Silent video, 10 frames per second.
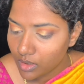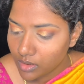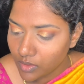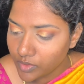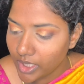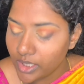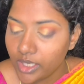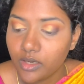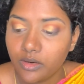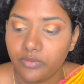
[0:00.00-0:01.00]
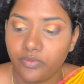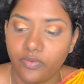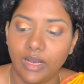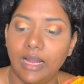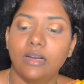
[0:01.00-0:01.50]
Now taking a
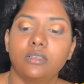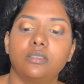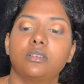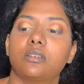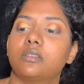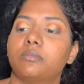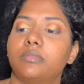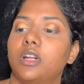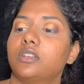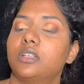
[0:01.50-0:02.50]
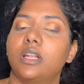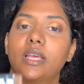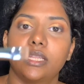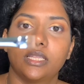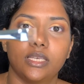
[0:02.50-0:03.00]
flat brush
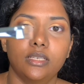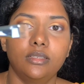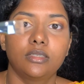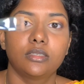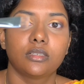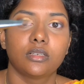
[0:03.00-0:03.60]
like this,